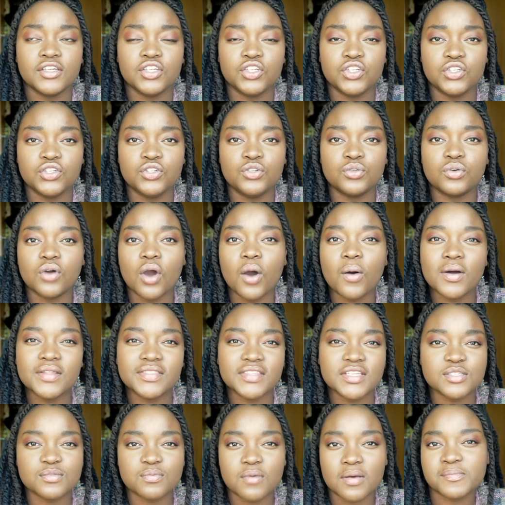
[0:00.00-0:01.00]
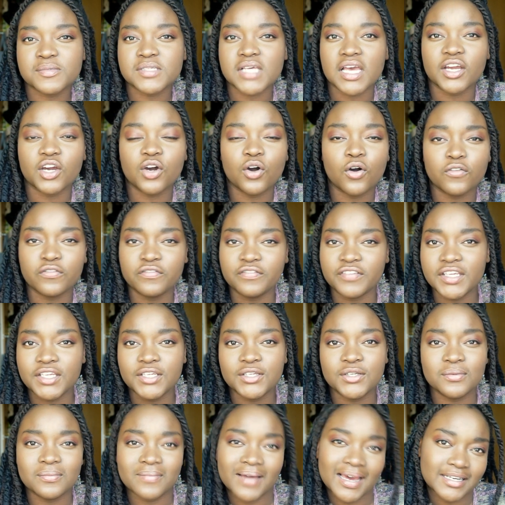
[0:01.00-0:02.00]
you go on this website called
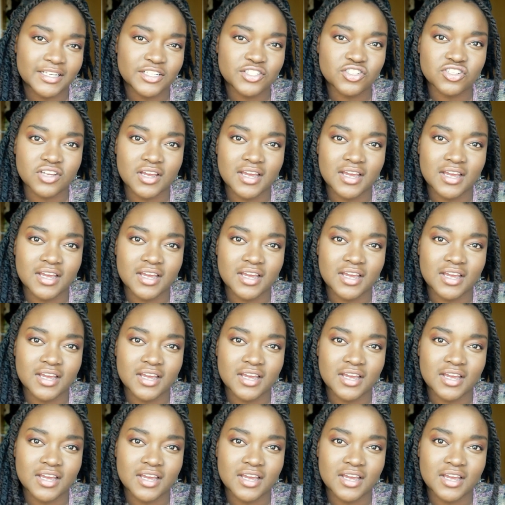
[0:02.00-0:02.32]
VQ Manager,